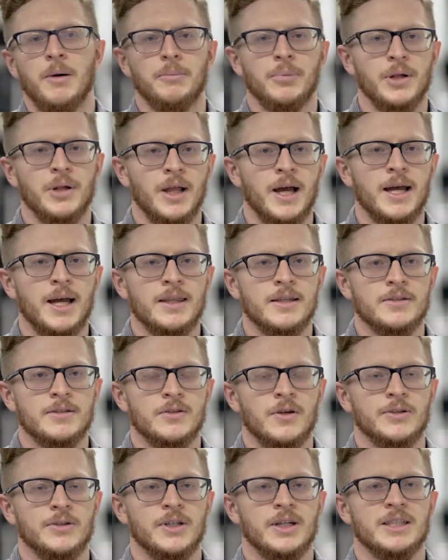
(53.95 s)
apply the
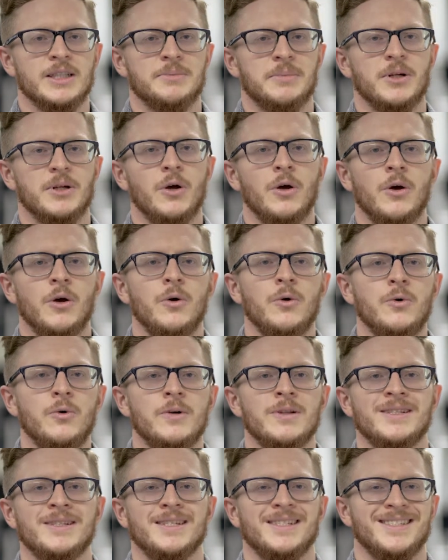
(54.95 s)
surcharge, but who
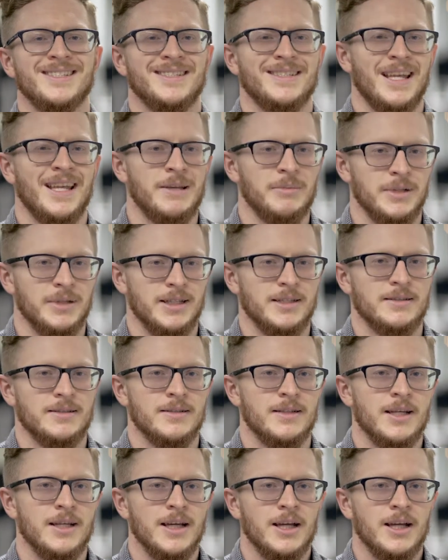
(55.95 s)
can disable it.